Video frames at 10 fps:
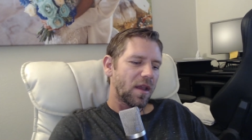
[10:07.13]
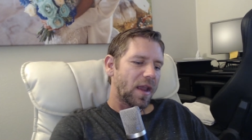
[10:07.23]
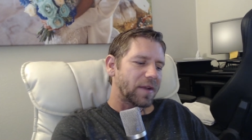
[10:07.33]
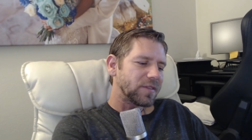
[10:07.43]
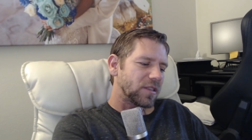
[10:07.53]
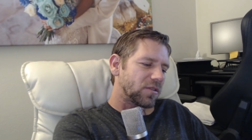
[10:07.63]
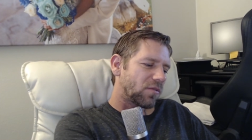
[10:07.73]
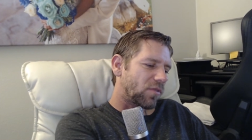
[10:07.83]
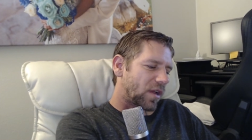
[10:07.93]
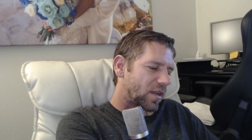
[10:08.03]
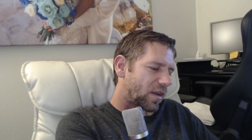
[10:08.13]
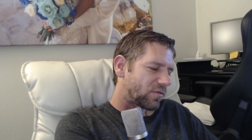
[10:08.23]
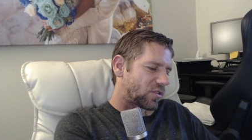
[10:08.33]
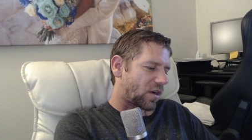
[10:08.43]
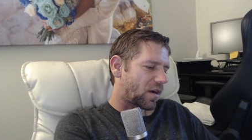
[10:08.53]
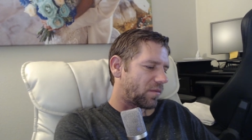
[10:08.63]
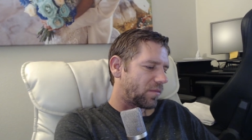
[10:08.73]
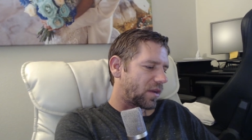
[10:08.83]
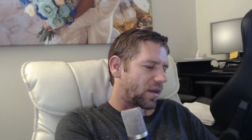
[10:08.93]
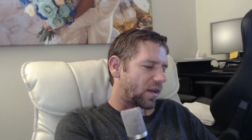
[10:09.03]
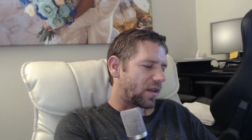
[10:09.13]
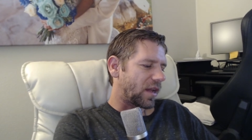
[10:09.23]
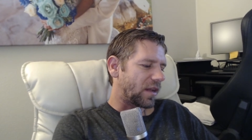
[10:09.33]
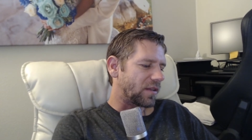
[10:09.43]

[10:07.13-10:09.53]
If they do a well enough job and they,